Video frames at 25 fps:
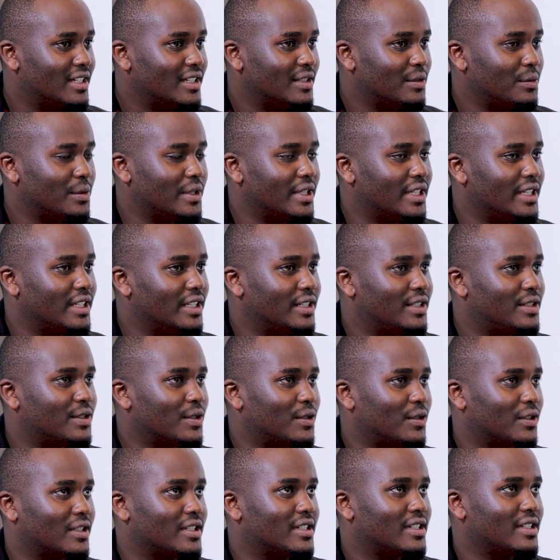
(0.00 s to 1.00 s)
We
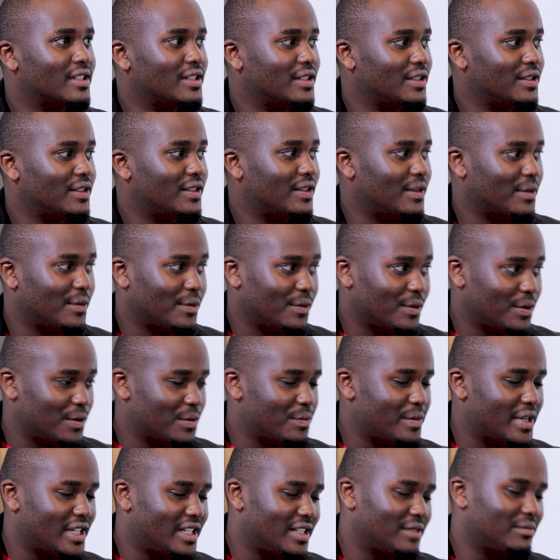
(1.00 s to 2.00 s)
talked, though you
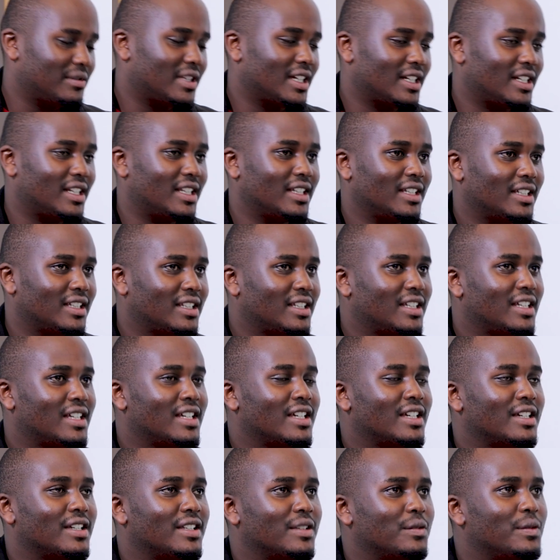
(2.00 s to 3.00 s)
met him that day.
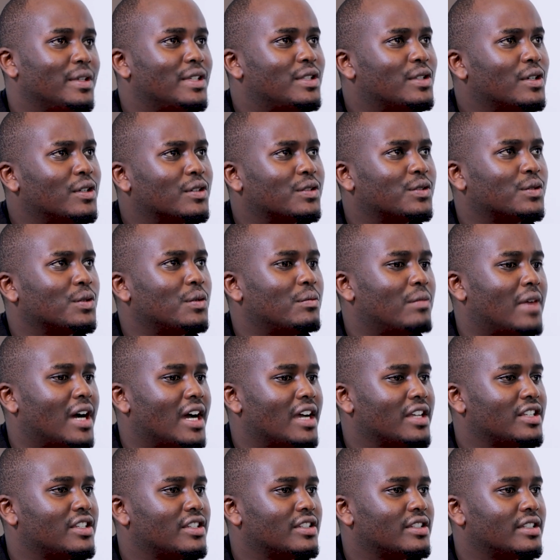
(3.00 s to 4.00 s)
We talked so
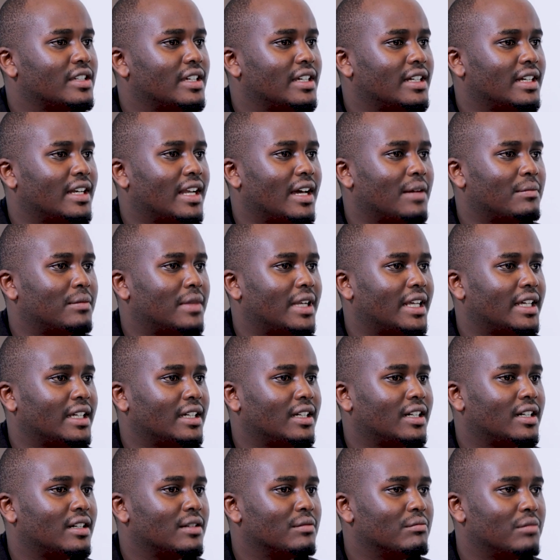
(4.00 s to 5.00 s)
much, and I'm
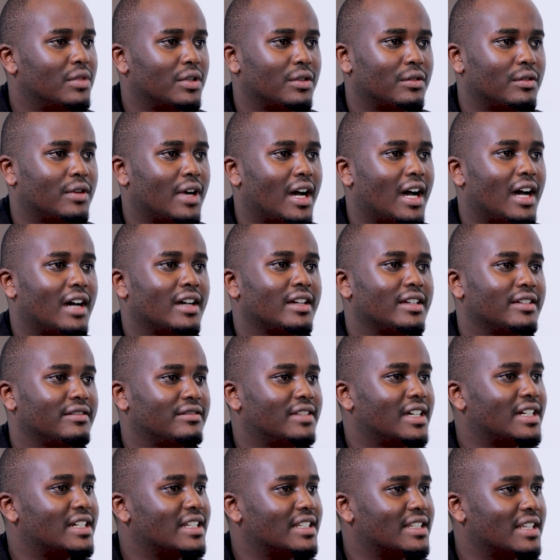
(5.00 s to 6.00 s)
like, bro, if
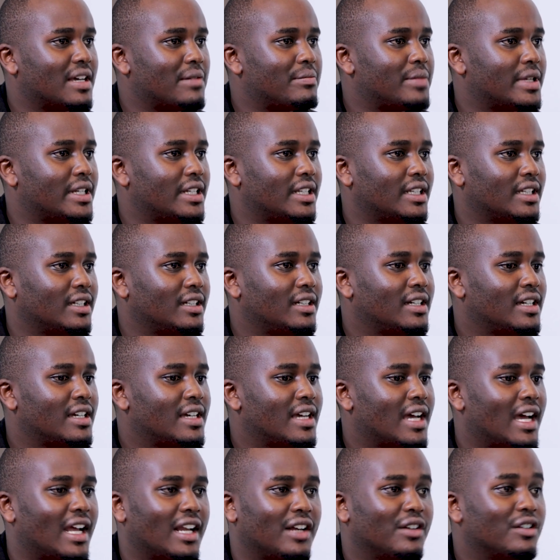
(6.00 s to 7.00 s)
that is happening,
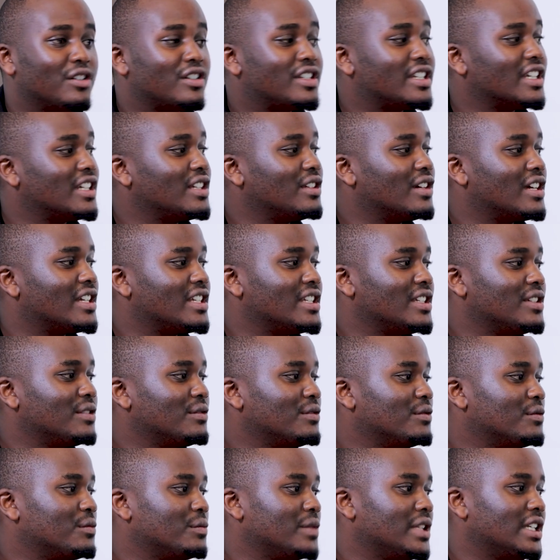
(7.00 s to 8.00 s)
I'll not tell you at
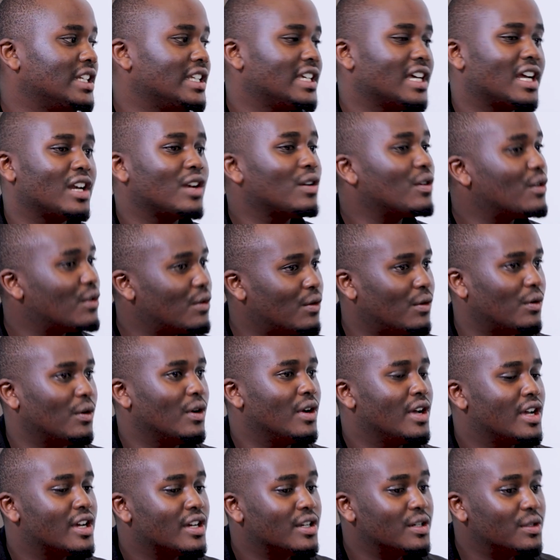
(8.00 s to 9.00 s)
even Lydia.
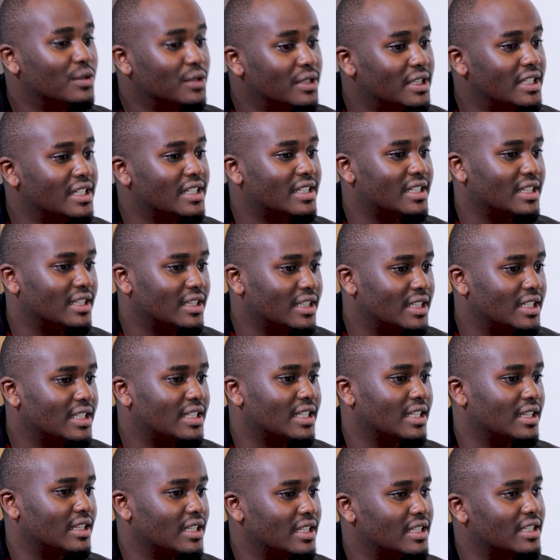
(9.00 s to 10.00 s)
No, do this and this
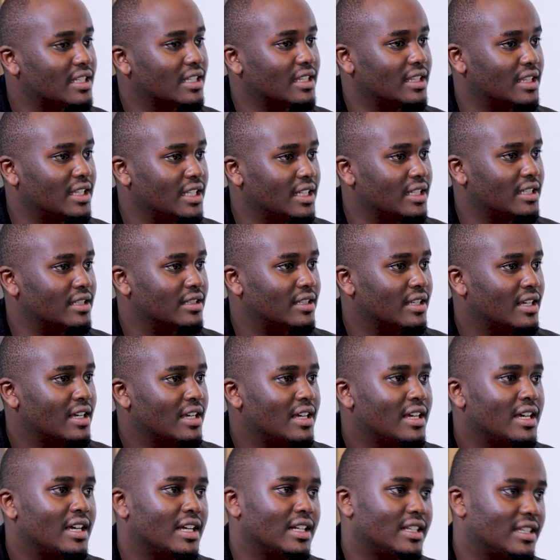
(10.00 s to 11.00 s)
and this and this.
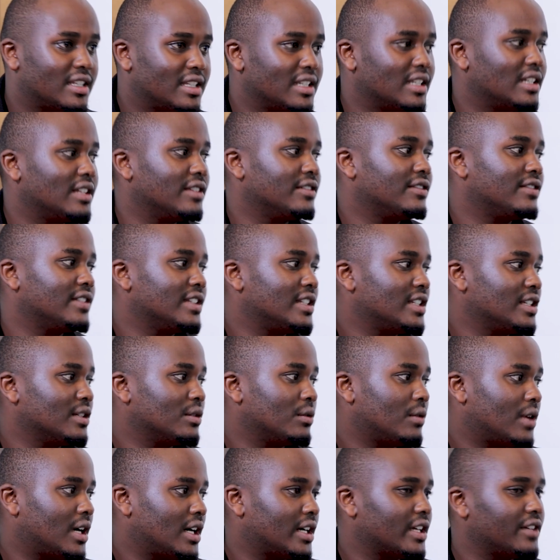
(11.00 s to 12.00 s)
Let's see if it
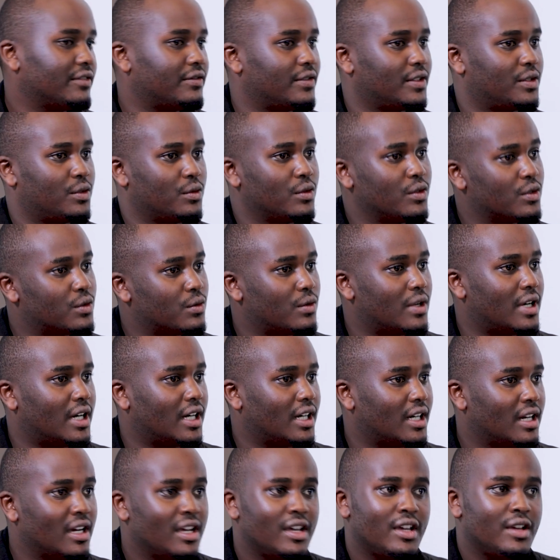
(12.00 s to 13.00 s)
will work. If it won't
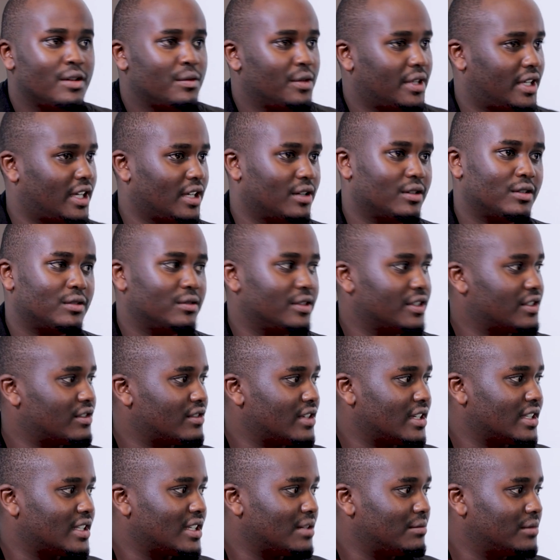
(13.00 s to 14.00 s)
work, we can always
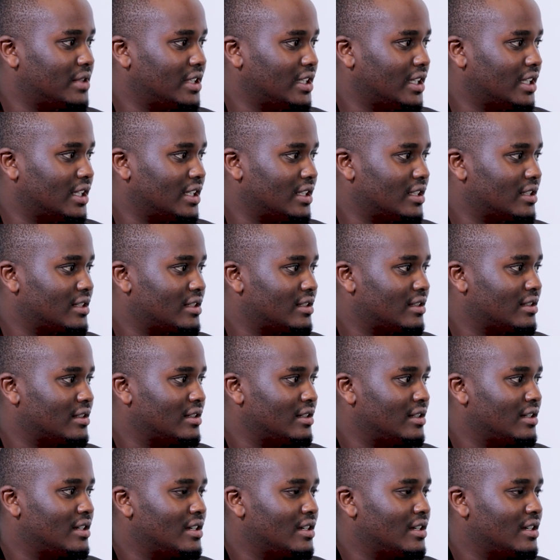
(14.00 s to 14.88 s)
try something else.